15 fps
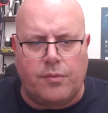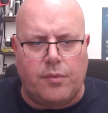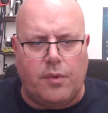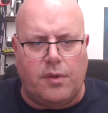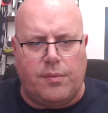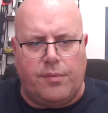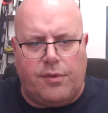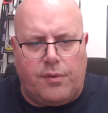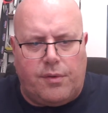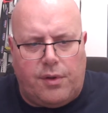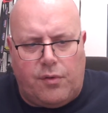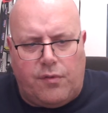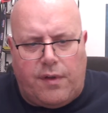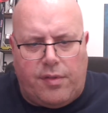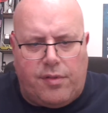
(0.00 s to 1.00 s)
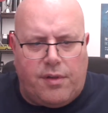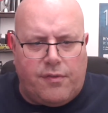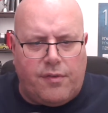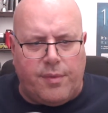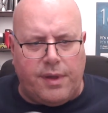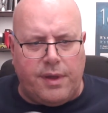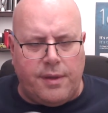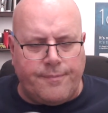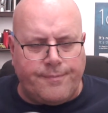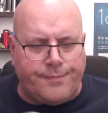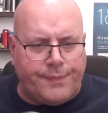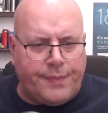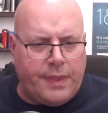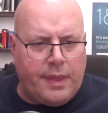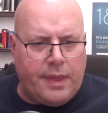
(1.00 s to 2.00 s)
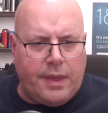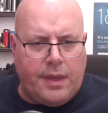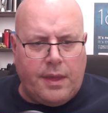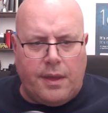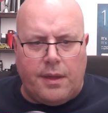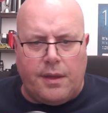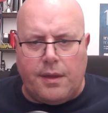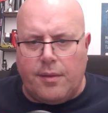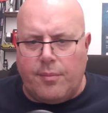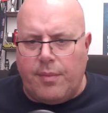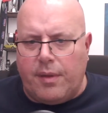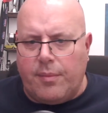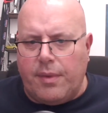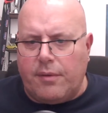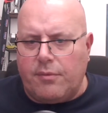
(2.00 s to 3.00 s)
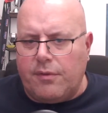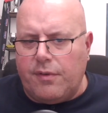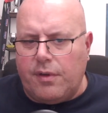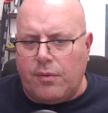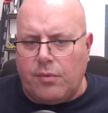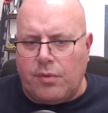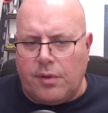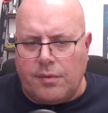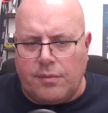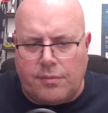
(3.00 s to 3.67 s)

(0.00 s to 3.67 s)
welcome to a new venture for me, Mick Reviews.